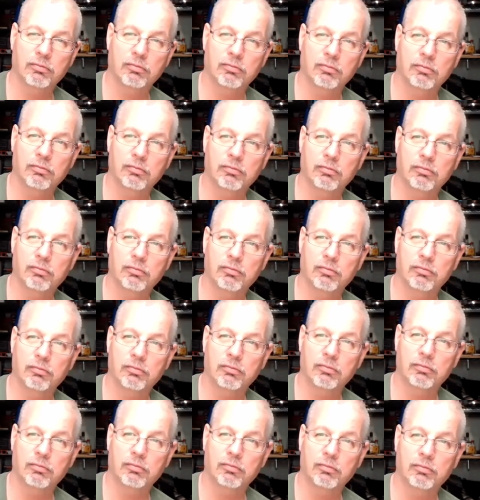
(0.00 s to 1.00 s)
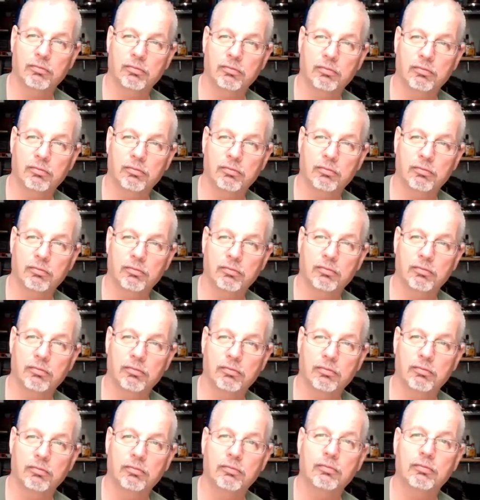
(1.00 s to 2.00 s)

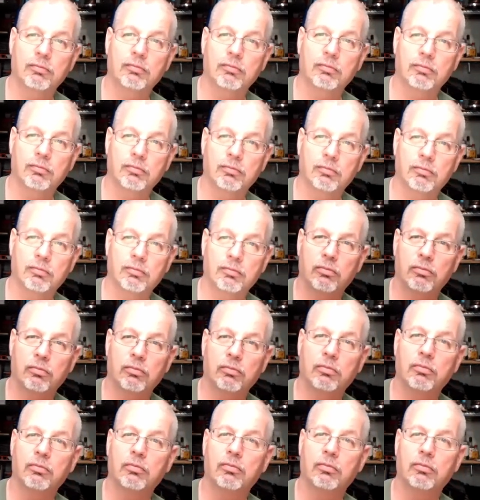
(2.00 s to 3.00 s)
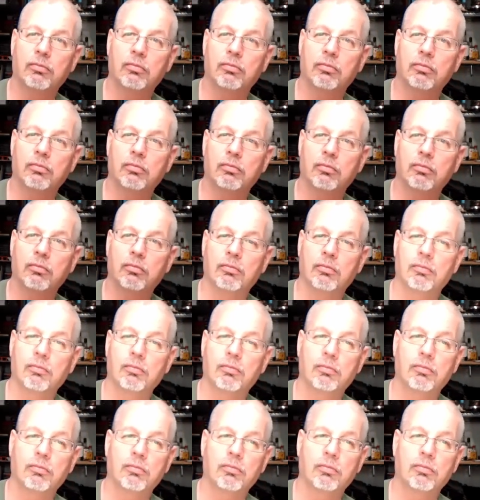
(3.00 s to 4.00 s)

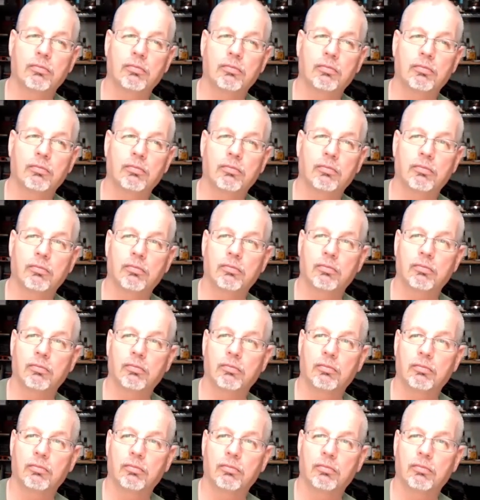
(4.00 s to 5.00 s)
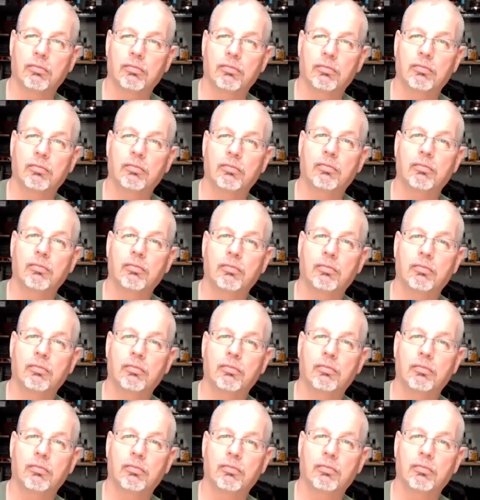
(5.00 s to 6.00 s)

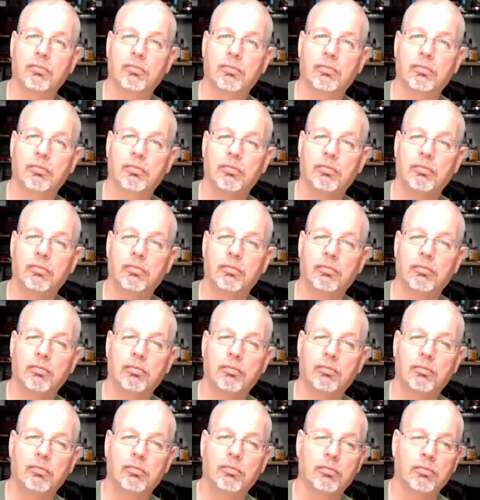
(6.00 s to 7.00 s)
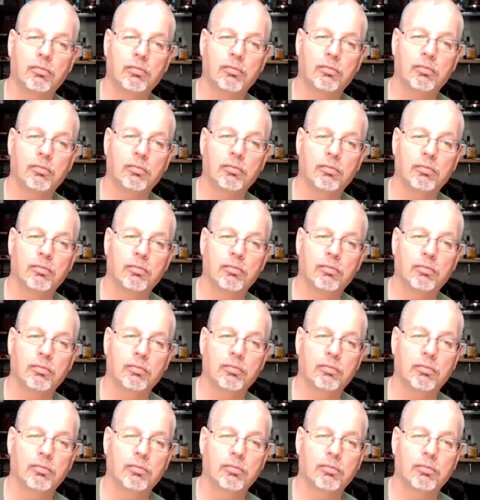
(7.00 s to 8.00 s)
(silent)